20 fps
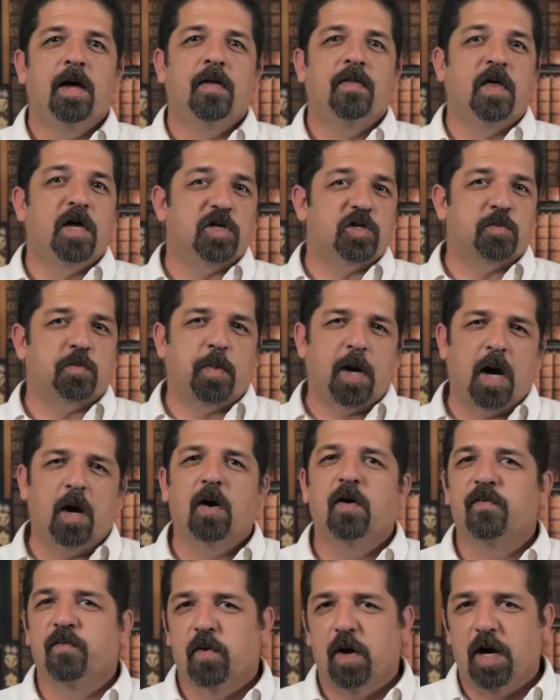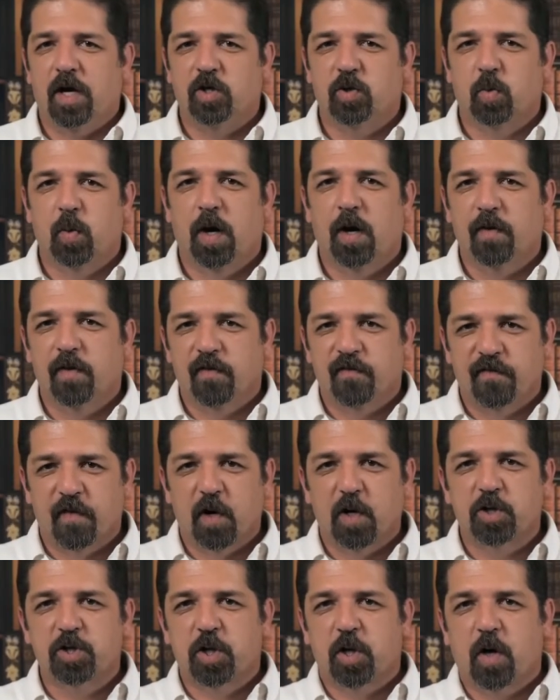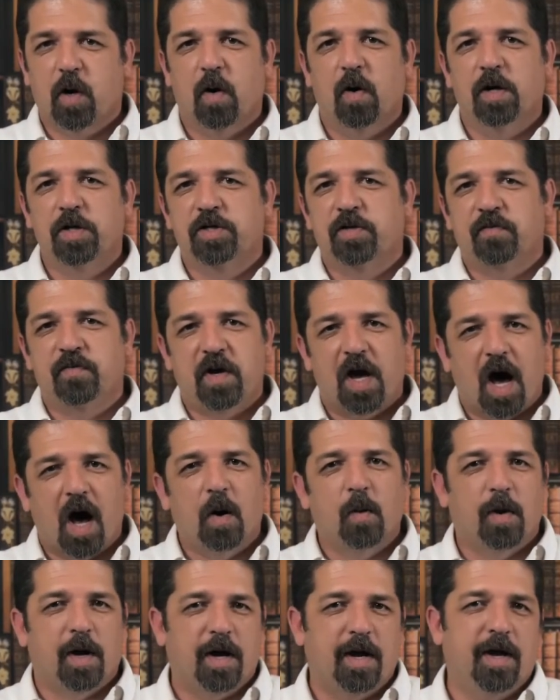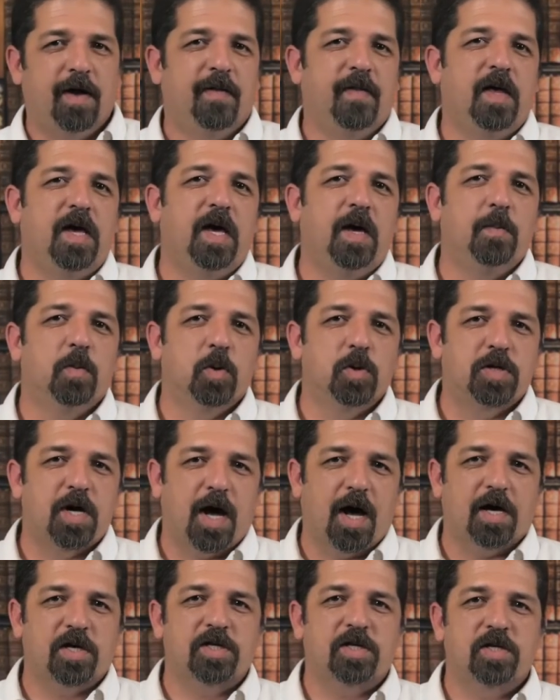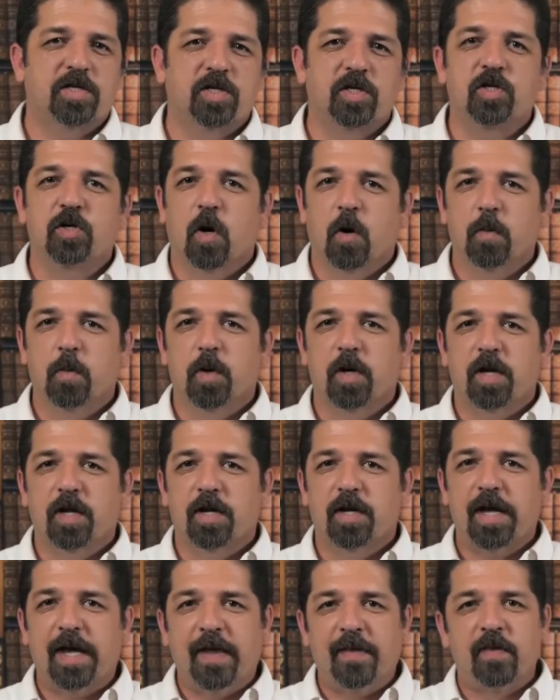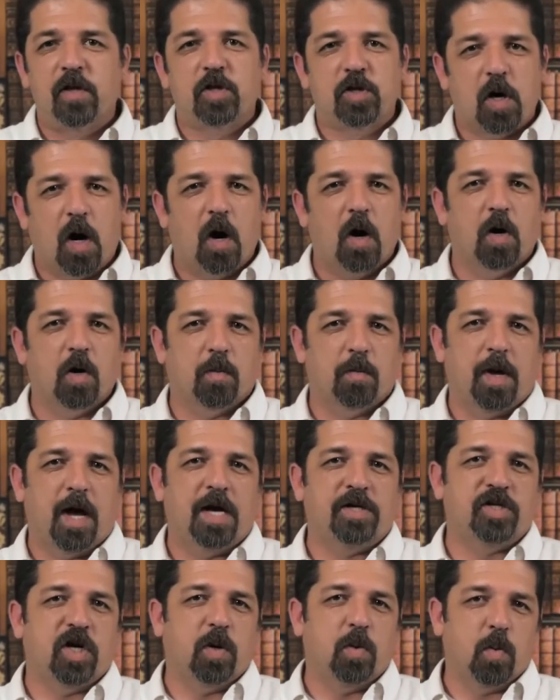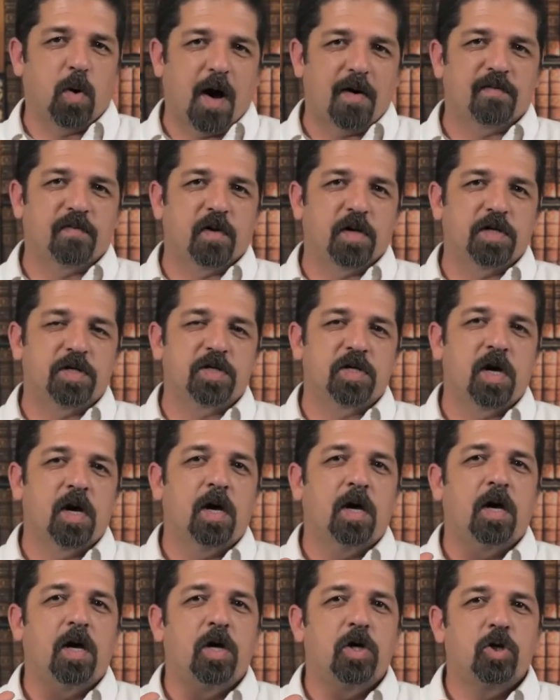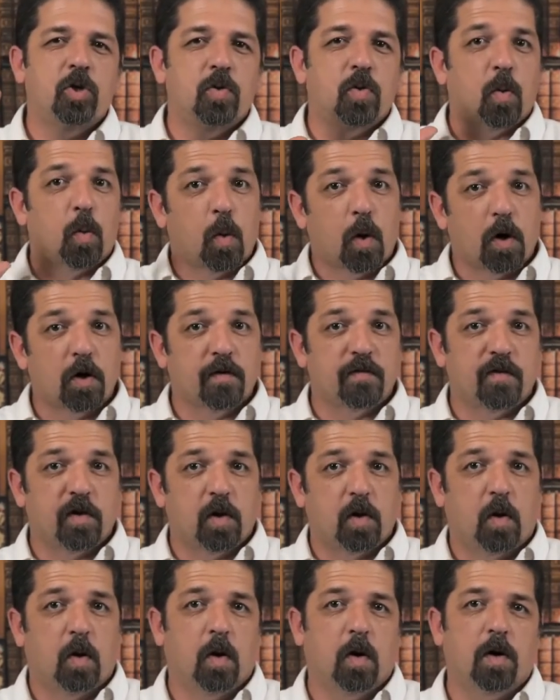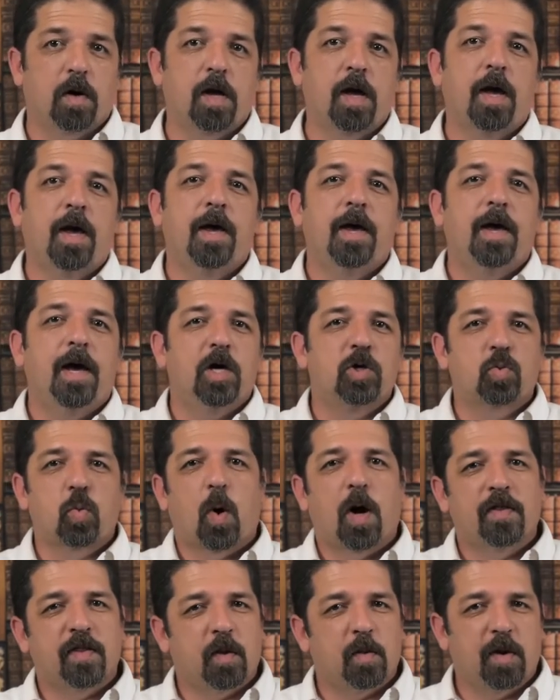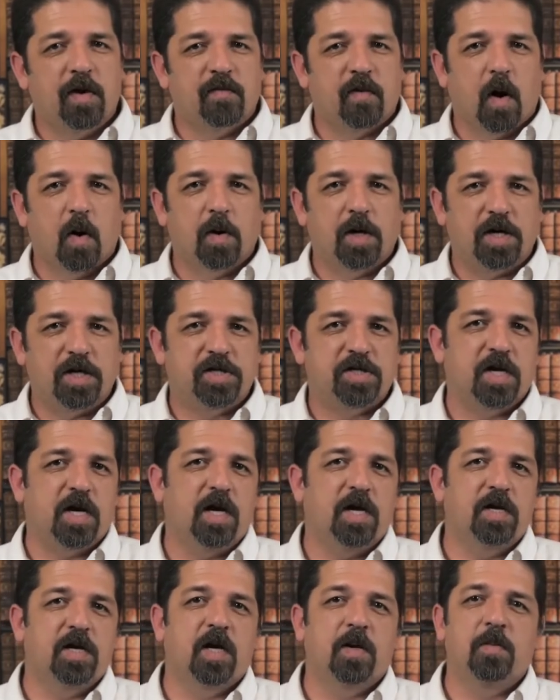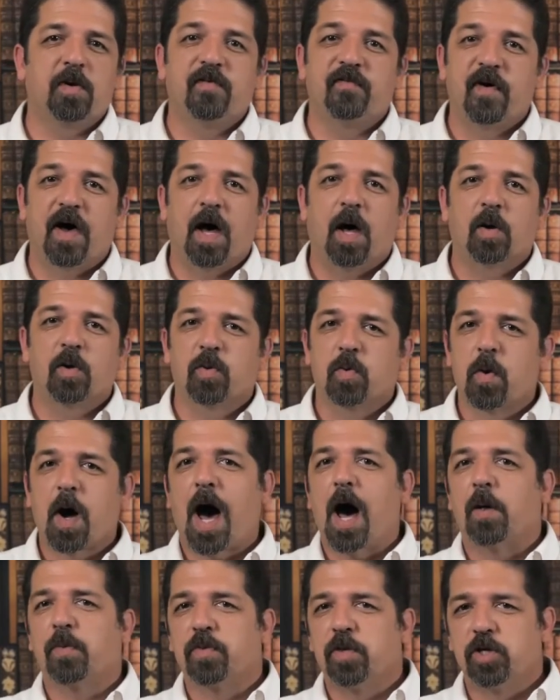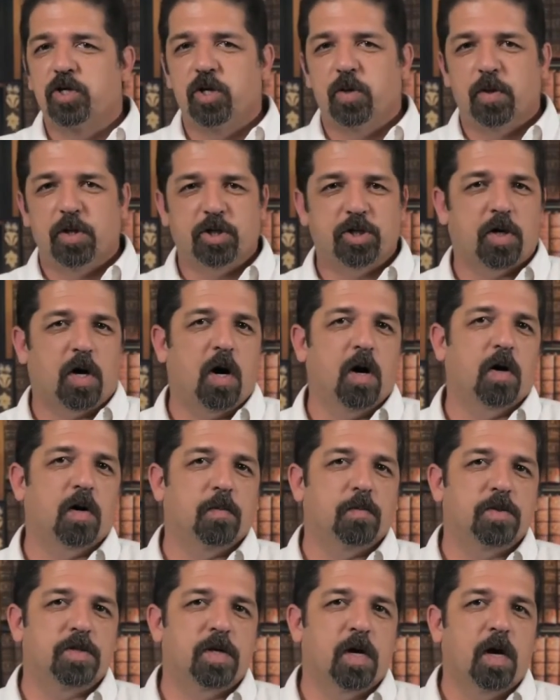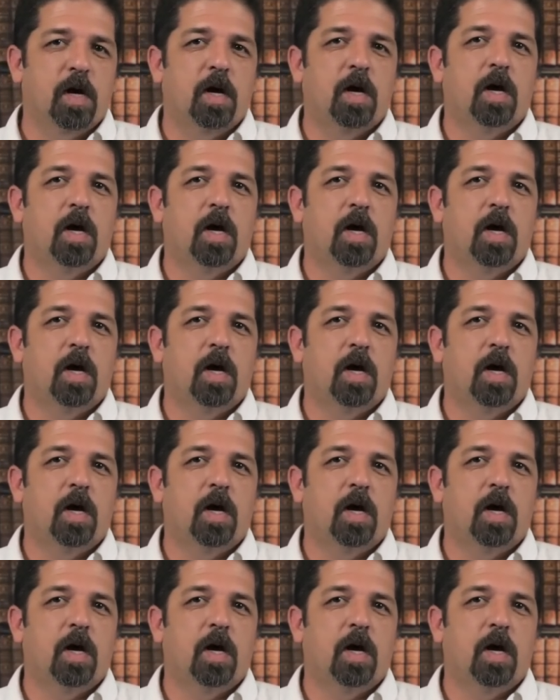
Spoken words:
This paraphrase, where the first occurrence of Yahweh in the Hebrew text is interpreted in the Targum as a reference to the Word of the Lord, is one that we've already seen can be found throughout the Jewish Targums.